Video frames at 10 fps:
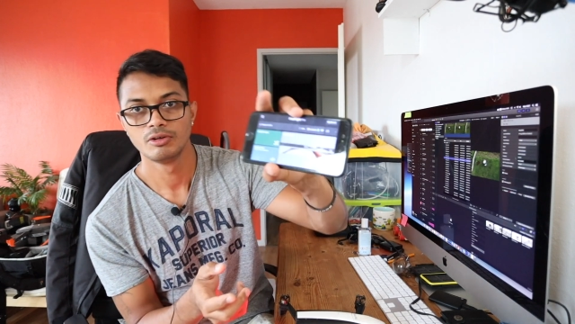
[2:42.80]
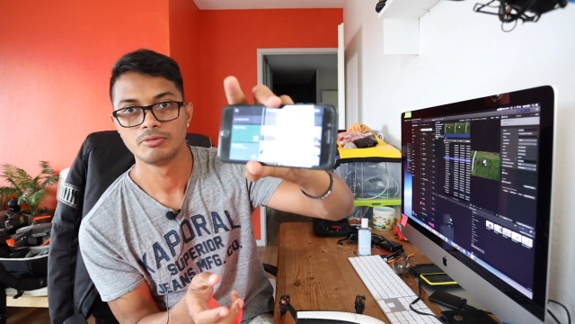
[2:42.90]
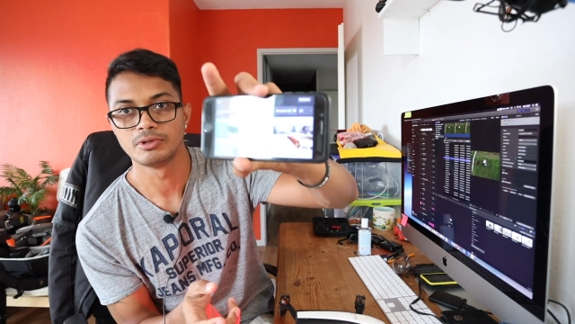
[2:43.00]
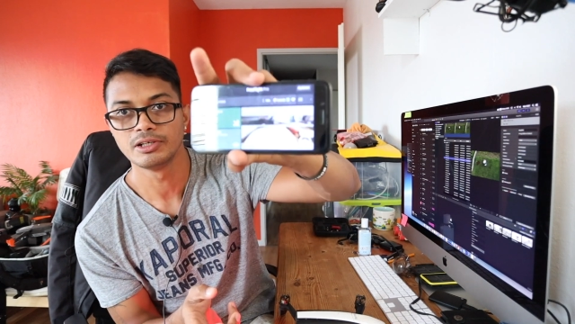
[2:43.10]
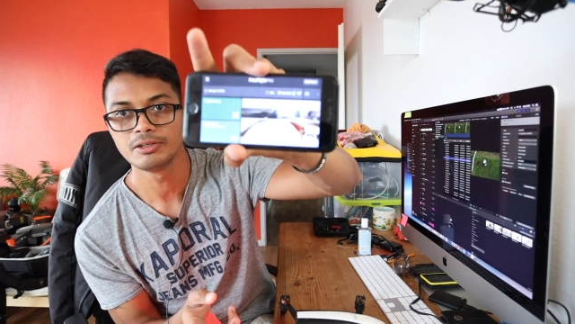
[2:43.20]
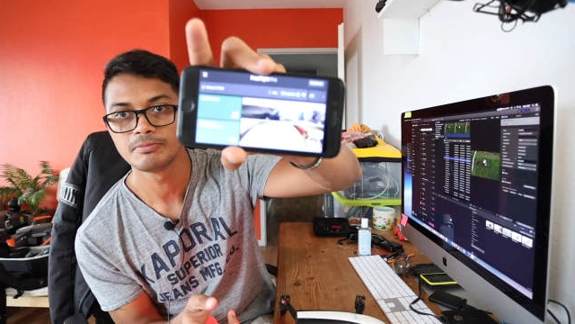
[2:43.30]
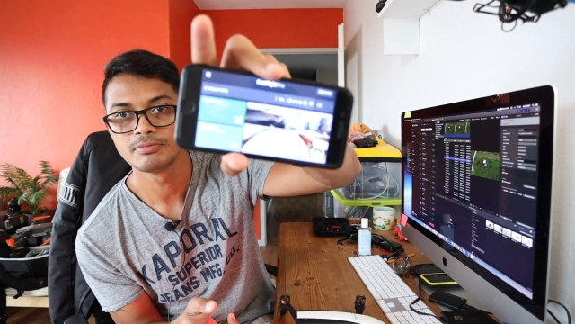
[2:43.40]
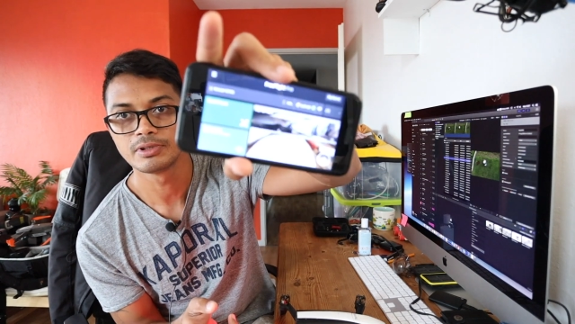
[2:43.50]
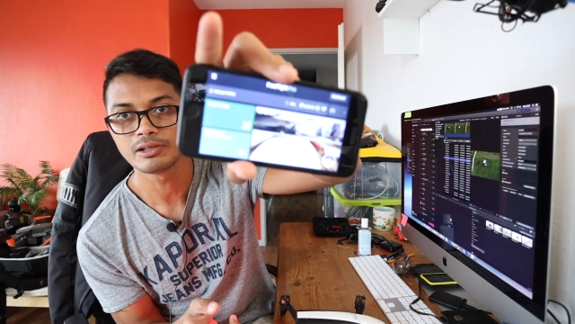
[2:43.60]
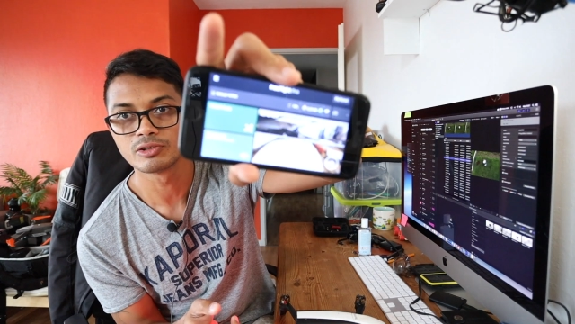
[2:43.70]
Alright,
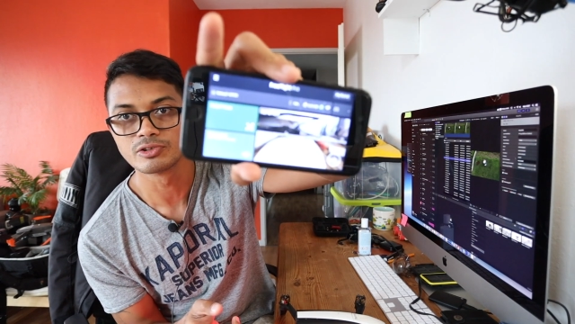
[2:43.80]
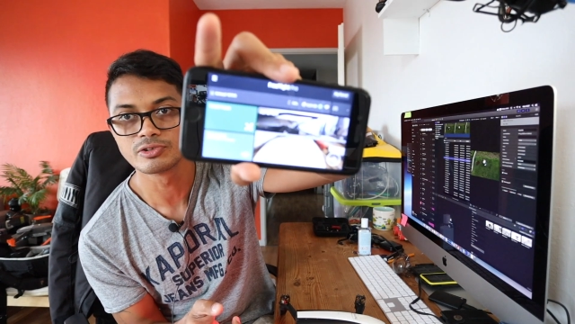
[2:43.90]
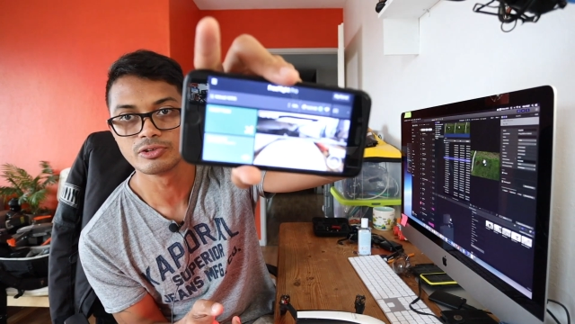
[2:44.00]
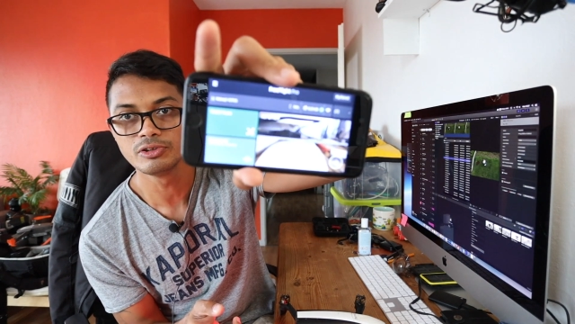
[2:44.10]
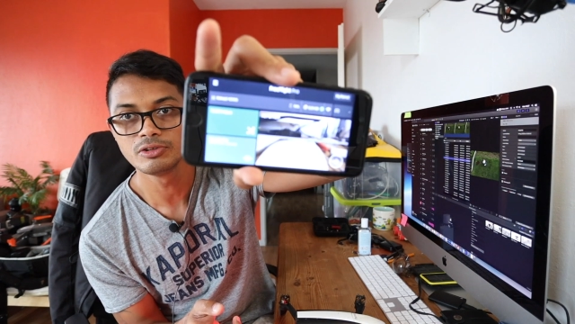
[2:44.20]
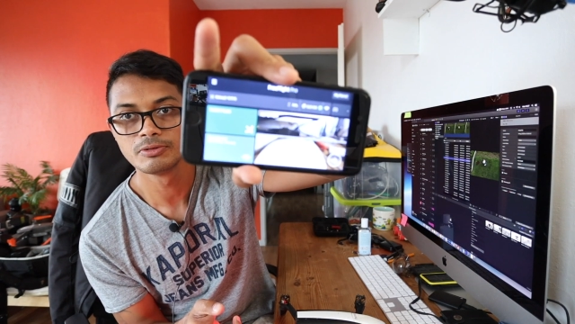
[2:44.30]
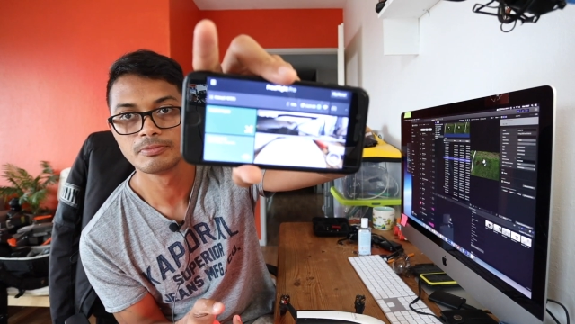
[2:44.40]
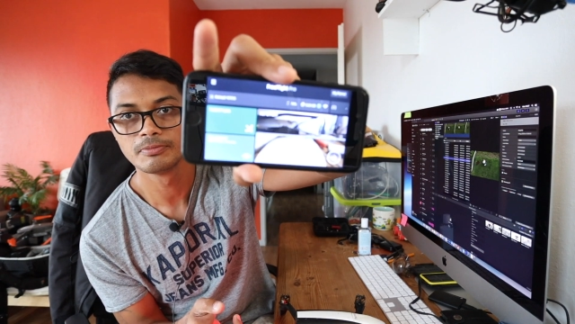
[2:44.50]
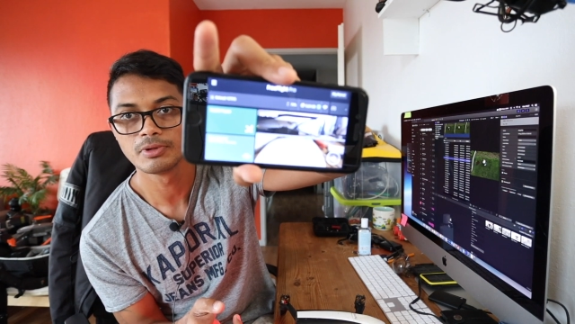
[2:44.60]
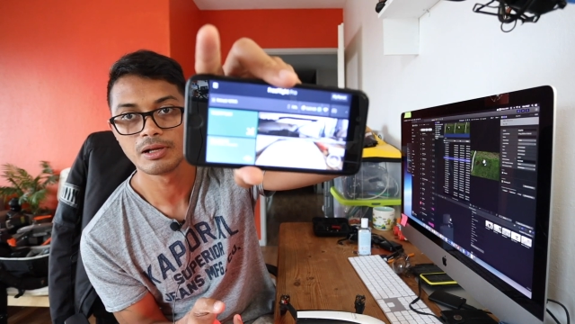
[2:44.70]
that looks good.
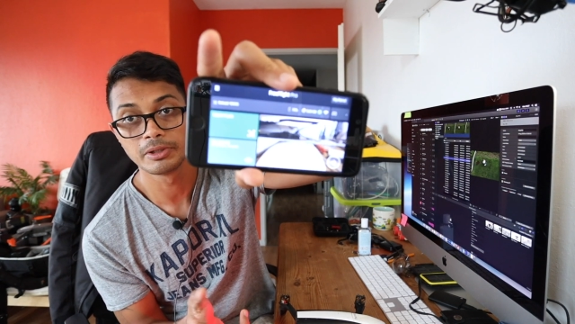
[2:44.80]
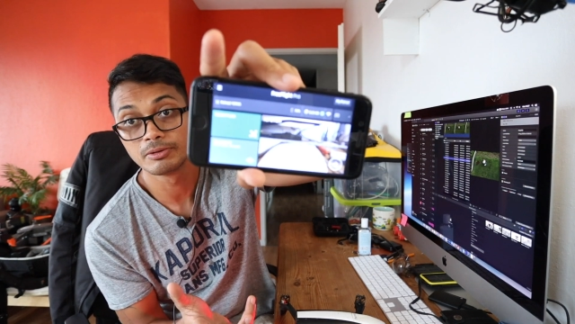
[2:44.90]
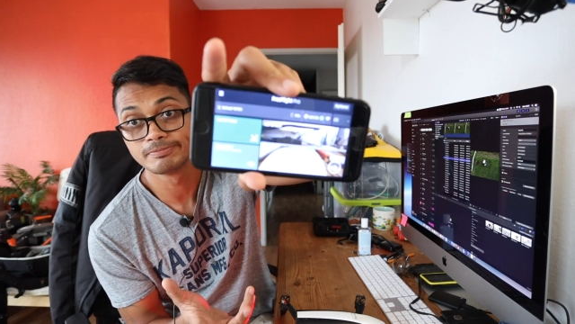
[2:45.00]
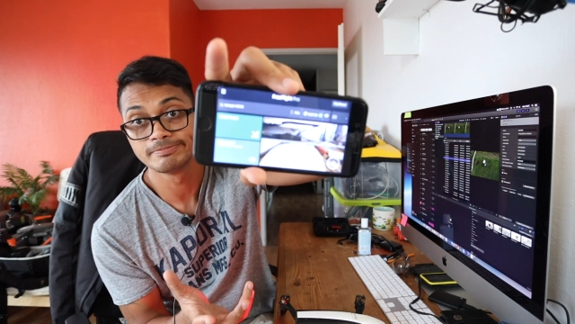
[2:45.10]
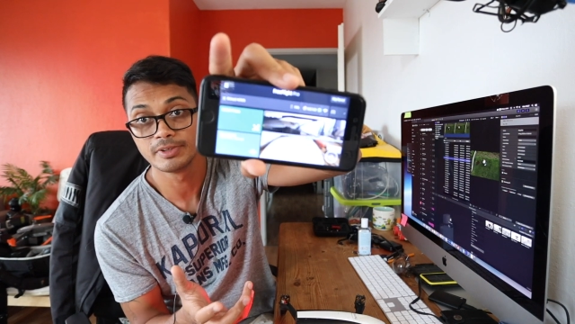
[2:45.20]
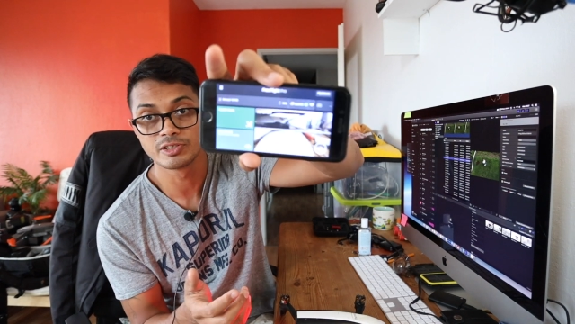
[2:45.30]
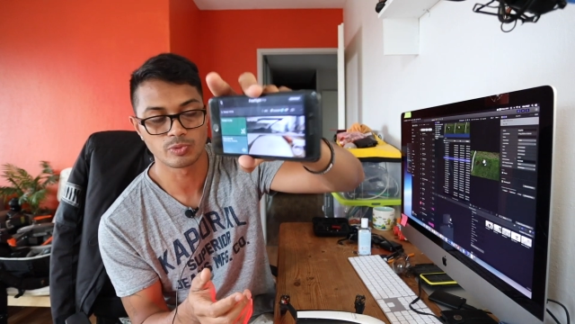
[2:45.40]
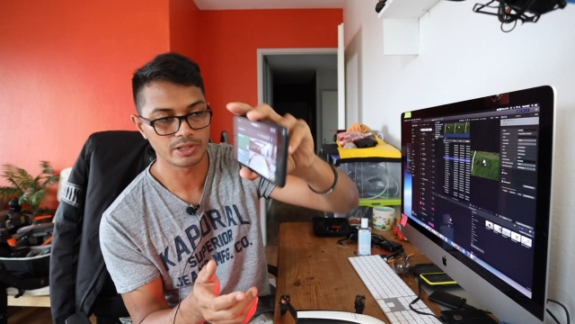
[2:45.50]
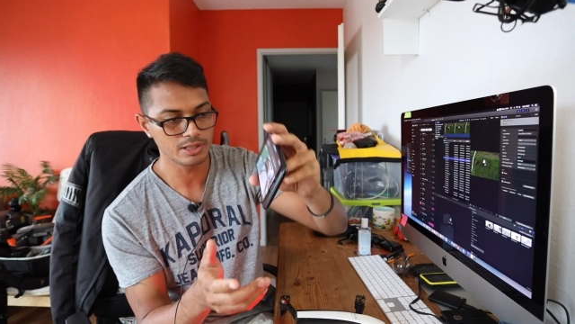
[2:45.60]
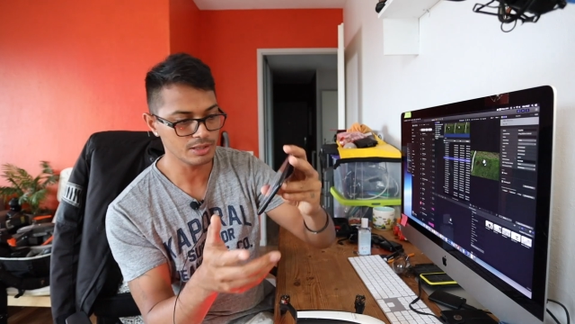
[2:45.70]
I mean, it's
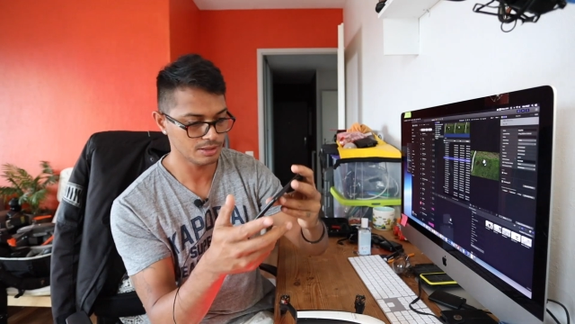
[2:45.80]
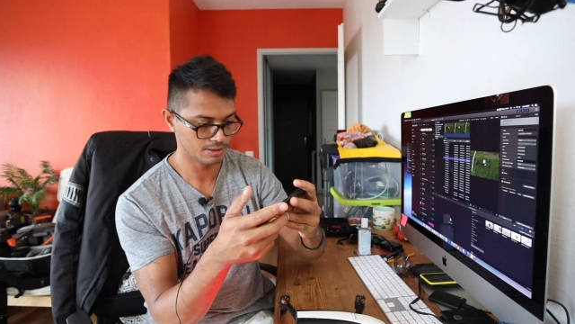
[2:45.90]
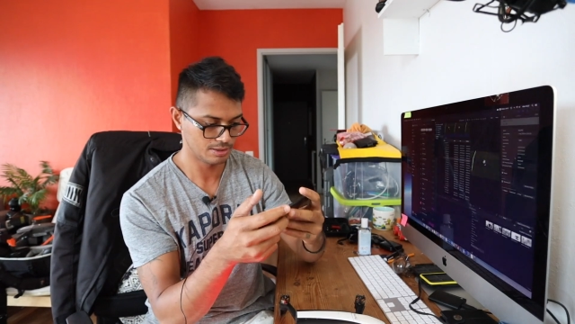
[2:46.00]
working.